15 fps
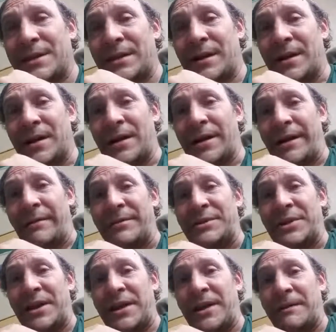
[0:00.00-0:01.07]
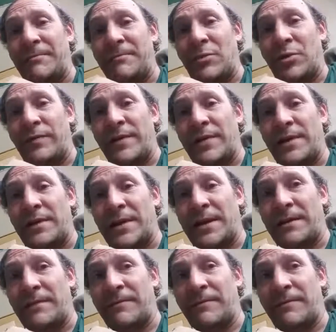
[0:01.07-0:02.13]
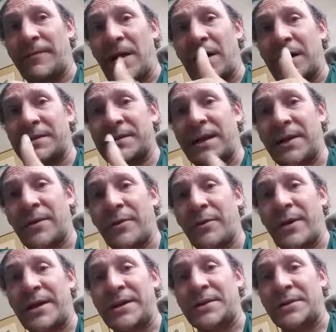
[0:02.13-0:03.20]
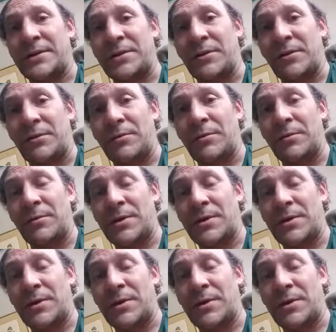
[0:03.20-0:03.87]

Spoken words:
MGM movie that Fox got the rights to.